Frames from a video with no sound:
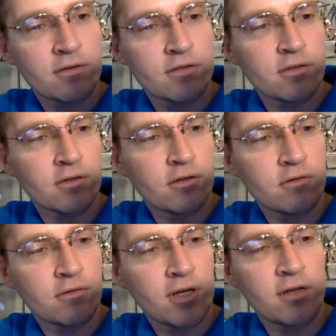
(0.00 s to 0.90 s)

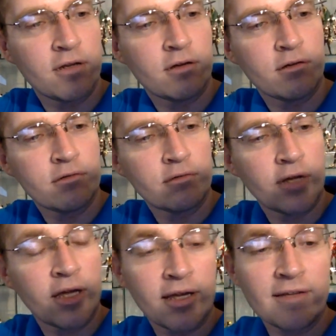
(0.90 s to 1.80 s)
So I didn't know.
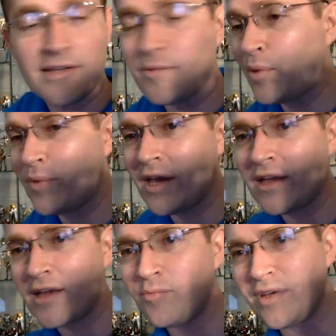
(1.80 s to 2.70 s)
I guess
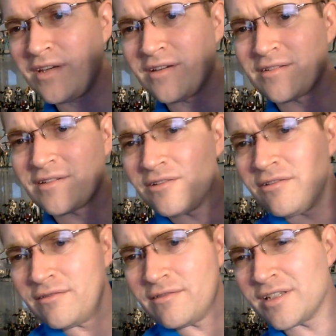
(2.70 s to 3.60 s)
MMA can be a
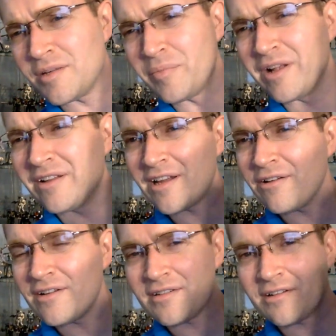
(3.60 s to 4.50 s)
skill. Is it a
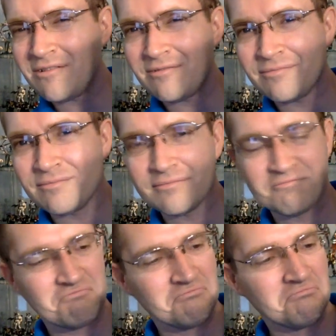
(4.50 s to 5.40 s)
military skill?
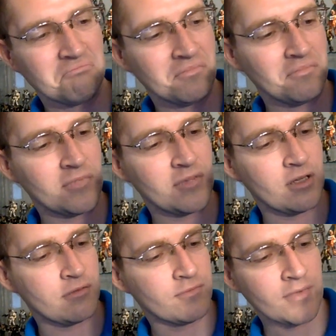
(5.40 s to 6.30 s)

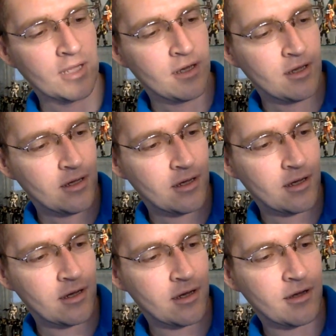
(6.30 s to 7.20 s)
No.
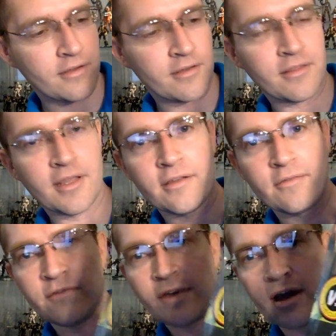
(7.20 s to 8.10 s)

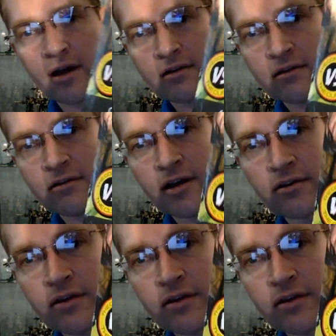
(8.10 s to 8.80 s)
Then we've got down